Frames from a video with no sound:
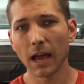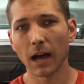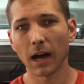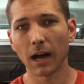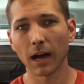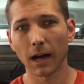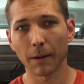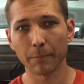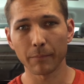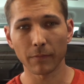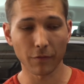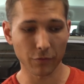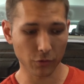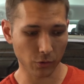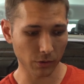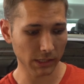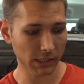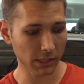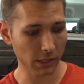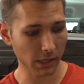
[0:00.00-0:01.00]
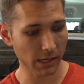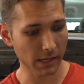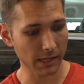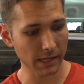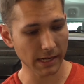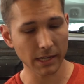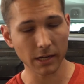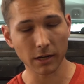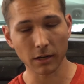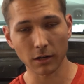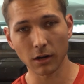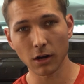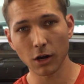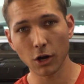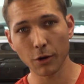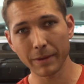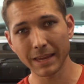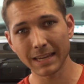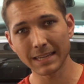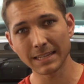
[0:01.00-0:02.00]
Um, of course, you're gonna need your
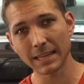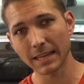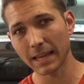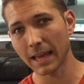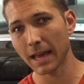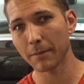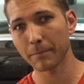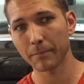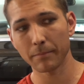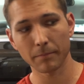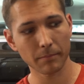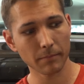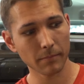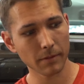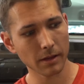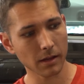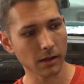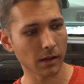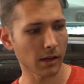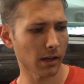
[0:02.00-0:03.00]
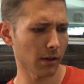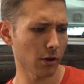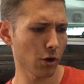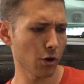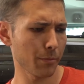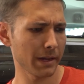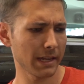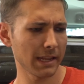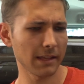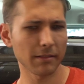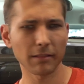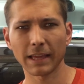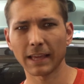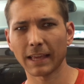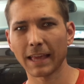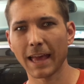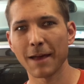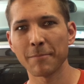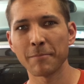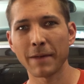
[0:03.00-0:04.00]
OBDM uh,
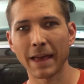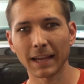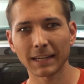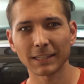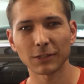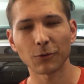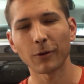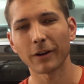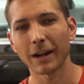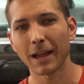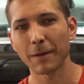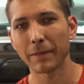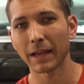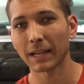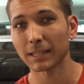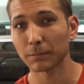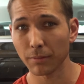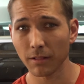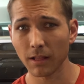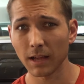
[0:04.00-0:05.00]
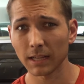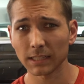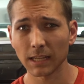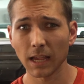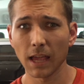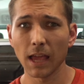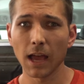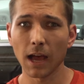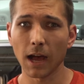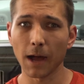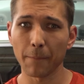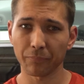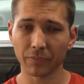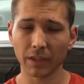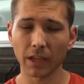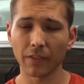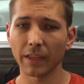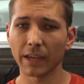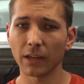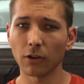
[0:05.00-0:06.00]
OBDLink MX or MX Plus, um,
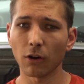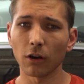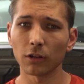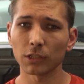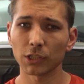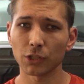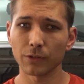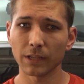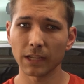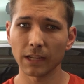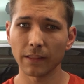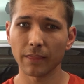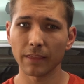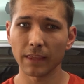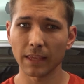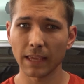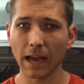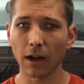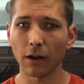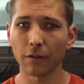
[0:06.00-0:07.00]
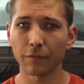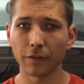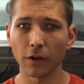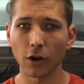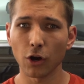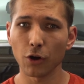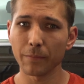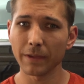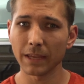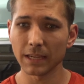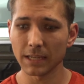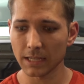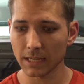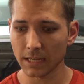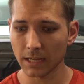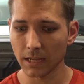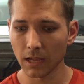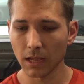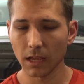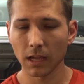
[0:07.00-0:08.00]
and then you'll also need the Alfa
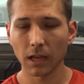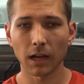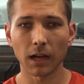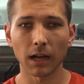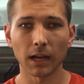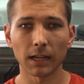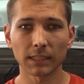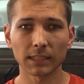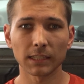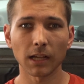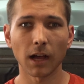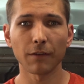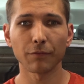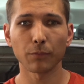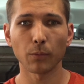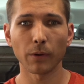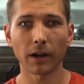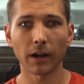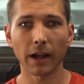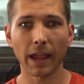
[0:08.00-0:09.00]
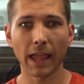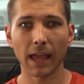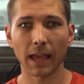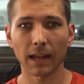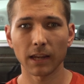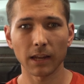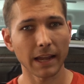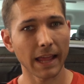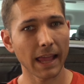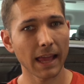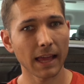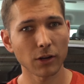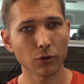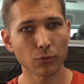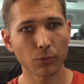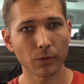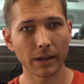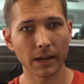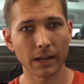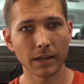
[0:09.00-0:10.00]
OBD uh, software and an
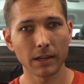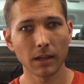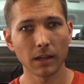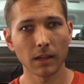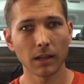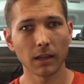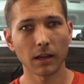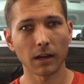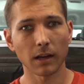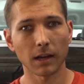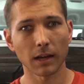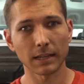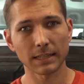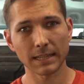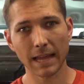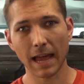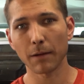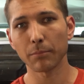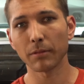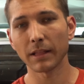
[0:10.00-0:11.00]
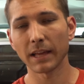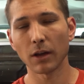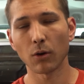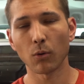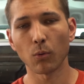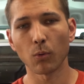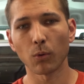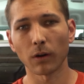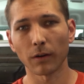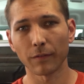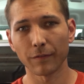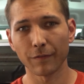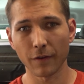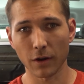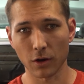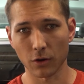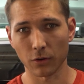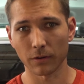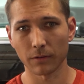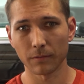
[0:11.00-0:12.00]
Android uh, tablet or
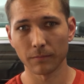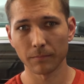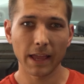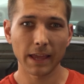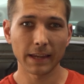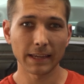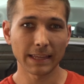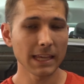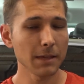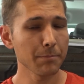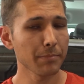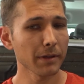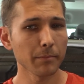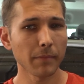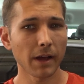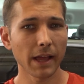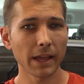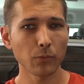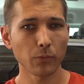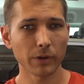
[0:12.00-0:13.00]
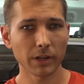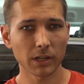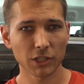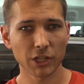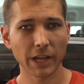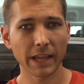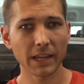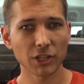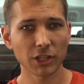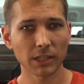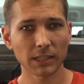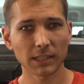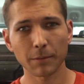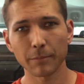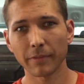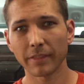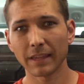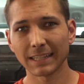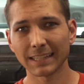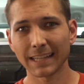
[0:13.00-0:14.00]
phone. And keep in mind when you're changing
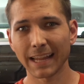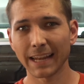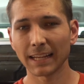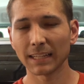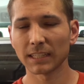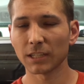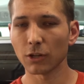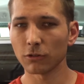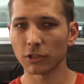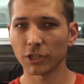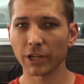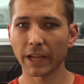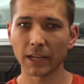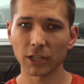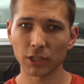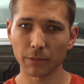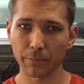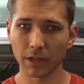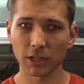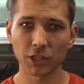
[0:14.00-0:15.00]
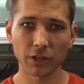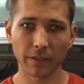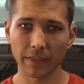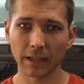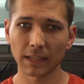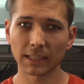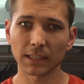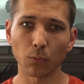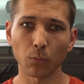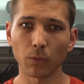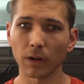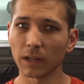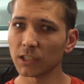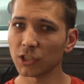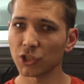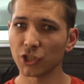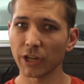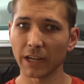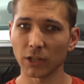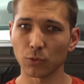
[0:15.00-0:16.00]
some of these settings, don't change a bunch of things at
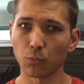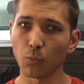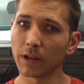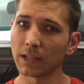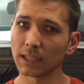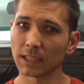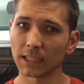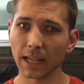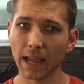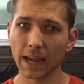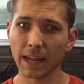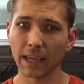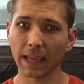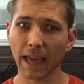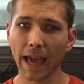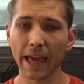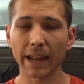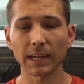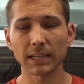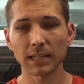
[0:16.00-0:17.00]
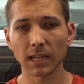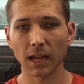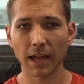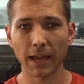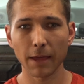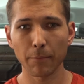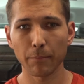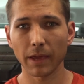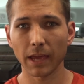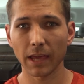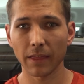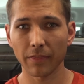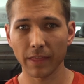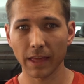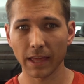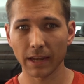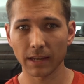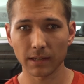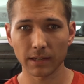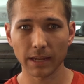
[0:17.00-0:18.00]
once. Change one setting at a time and
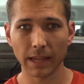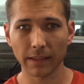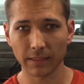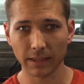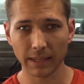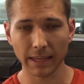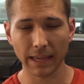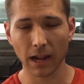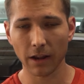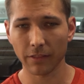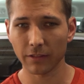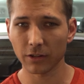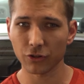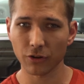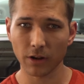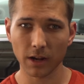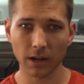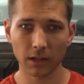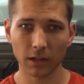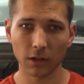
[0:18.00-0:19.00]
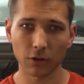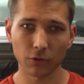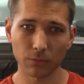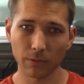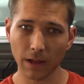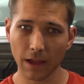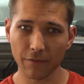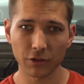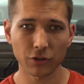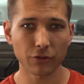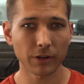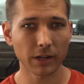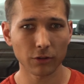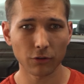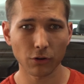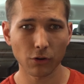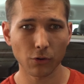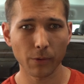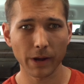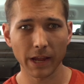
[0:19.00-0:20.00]
then take the key out of the truck, go have a
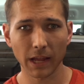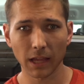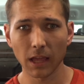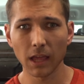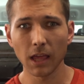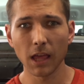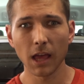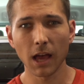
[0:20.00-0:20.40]
drink real quick.